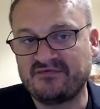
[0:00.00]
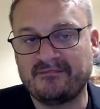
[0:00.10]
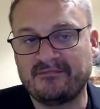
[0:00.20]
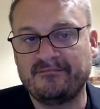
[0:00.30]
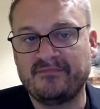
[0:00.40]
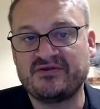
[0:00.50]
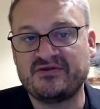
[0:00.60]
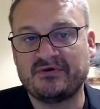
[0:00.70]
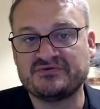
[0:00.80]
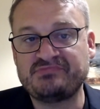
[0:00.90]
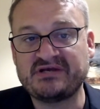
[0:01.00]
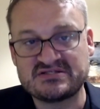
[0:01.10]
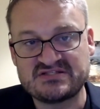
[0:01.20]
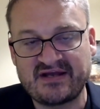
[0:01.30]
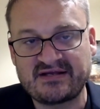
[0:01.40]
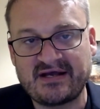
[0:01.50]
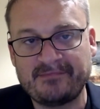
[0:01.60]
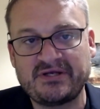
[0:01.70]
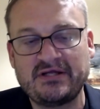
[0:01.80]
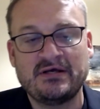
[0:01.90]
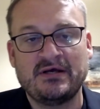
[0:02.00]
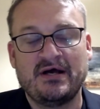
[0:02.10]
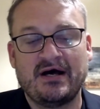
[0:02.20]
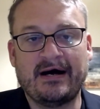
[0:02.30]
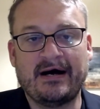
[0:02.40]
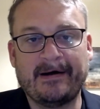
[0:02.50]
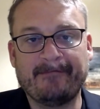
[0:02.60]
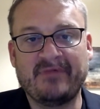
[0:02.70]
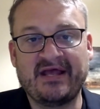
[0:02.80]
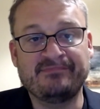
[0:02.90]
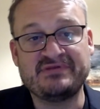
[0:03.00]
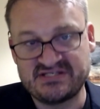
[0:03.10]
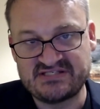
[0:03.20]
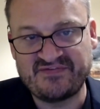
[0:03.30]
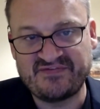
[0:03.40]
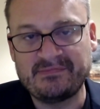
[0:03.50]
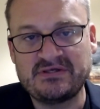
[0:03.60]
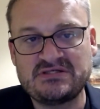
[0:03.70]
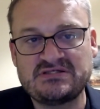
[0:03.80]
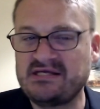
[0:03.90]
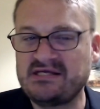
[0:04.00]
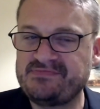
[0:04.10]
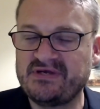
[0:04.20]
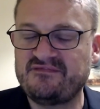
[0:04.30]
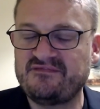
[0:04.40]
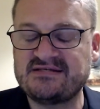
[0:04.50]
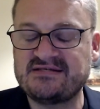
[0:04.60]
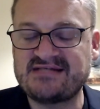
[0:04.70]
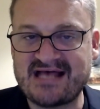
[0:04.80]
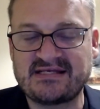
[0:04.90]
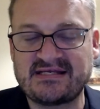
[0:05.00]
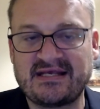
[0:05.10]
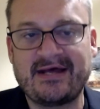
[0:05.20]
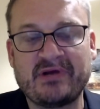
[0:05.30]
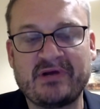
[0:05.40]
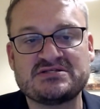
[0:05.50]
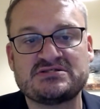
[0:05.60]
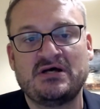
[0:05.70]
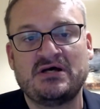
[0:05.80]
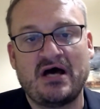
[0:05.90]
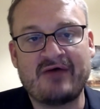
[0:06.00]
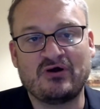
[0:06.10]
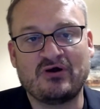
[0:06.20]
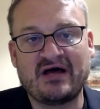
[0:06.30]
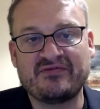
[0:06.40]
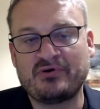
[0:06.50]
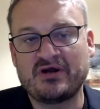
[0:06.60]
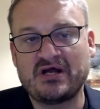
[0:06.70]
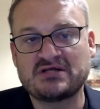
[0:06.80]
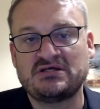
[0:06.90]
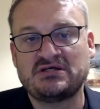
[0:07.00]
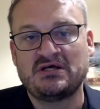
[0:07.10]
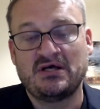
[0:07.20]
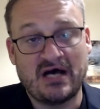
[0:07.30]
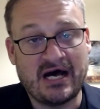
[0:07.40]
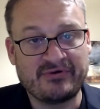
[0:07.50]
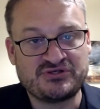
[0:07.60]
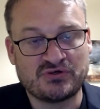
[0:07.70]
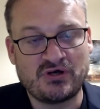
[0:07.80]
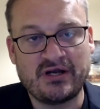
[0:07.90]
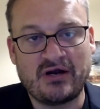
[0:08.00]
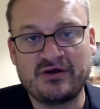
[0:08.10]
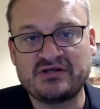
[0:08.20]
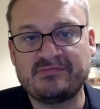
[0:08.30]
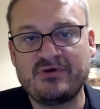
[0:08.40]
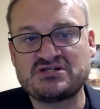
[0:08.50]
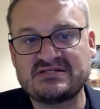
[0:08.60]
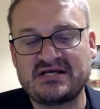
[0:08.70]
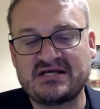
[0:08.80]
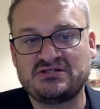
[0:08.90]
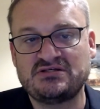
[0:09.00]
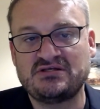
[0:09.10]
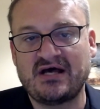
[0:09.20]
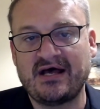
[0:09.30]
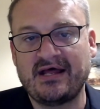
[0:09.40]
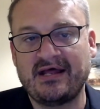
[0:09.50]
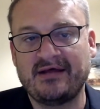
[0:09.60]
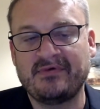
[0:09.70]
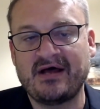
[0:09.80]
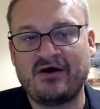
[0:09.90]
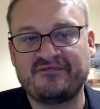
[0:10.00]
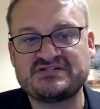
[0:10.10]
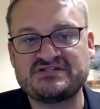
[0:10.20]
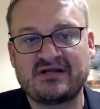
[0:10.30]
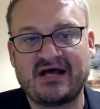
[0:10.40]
from the world's biggest vet company in business development. He's been fantastic in helping us roll out the product. We took on our own commercialization officer,